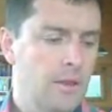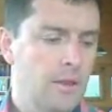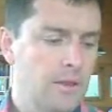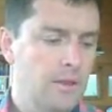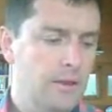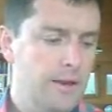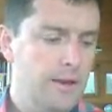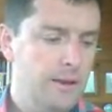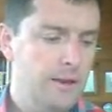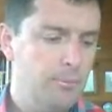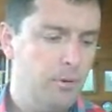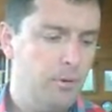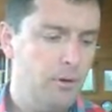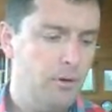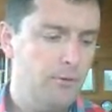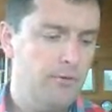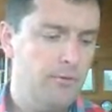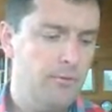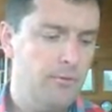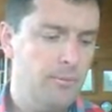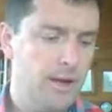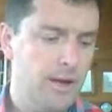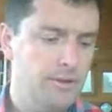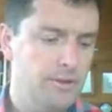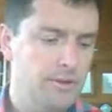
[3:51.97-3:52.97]
The net
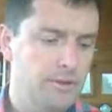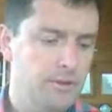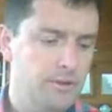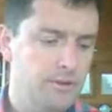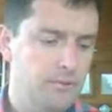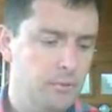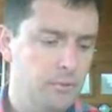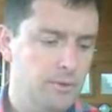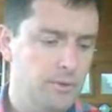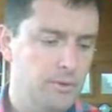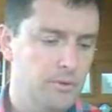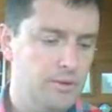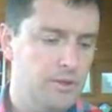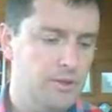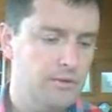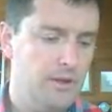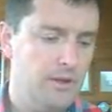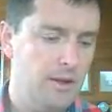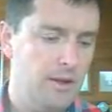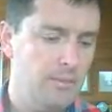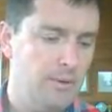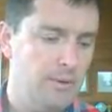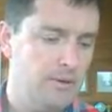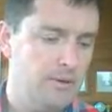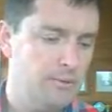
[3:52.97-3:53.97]
profit margin, which is
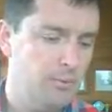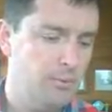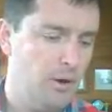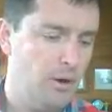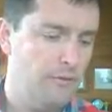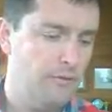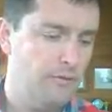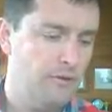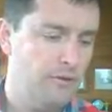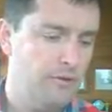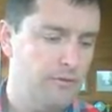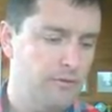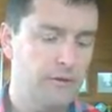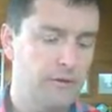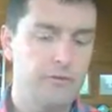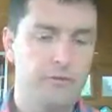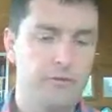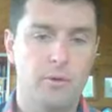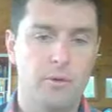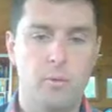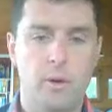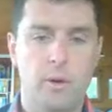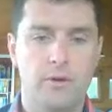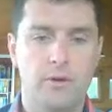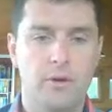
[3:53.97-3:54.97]
how much profit for
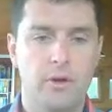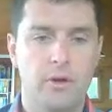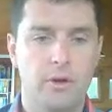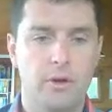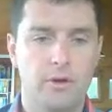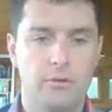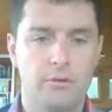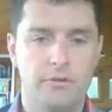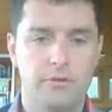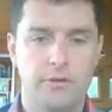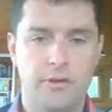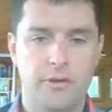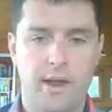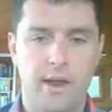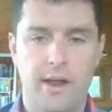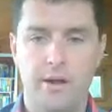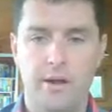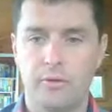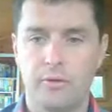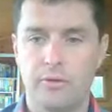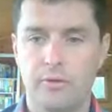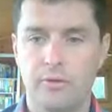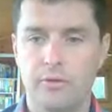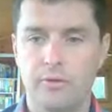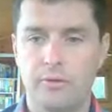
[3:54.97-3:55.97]
every $1 of
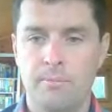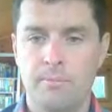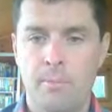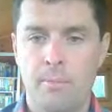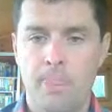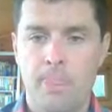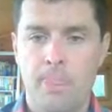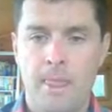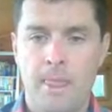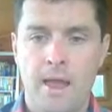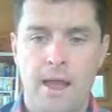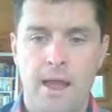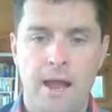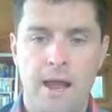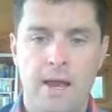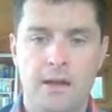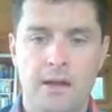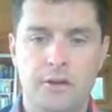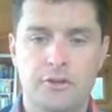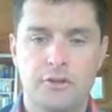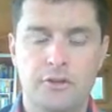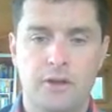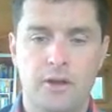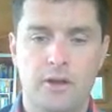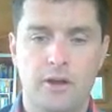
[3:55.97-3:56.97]
sales,
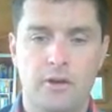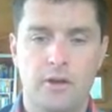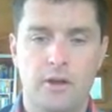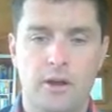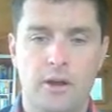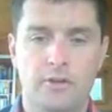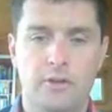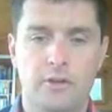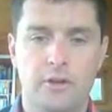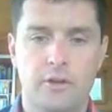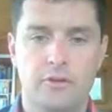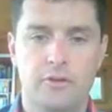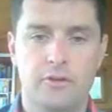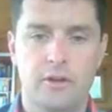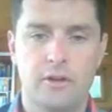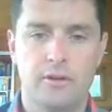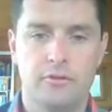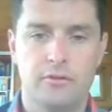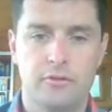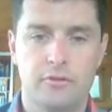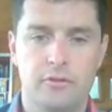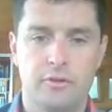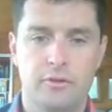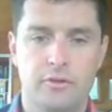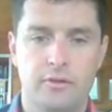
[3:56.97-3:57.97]
showed a nice
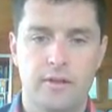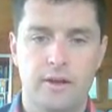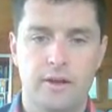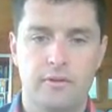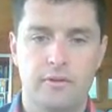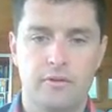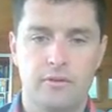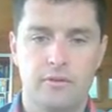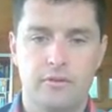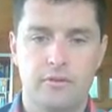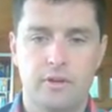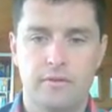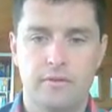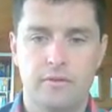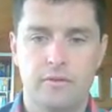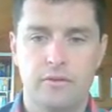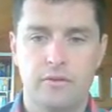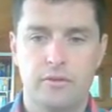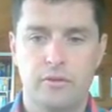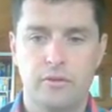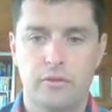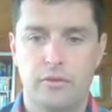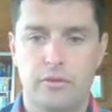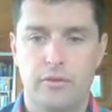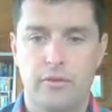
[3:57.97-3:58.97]
increase in 2007
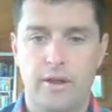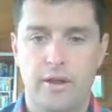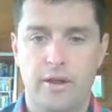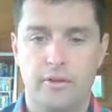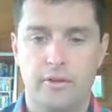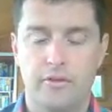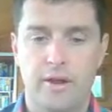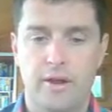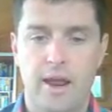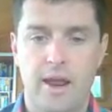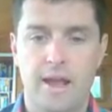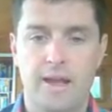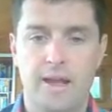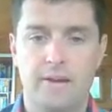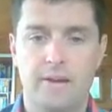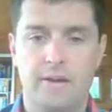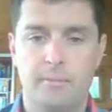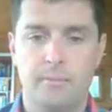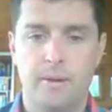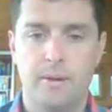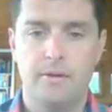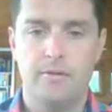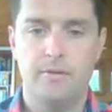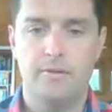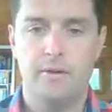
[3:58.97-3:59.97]
to 2008
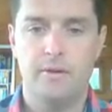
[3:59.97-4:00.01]
above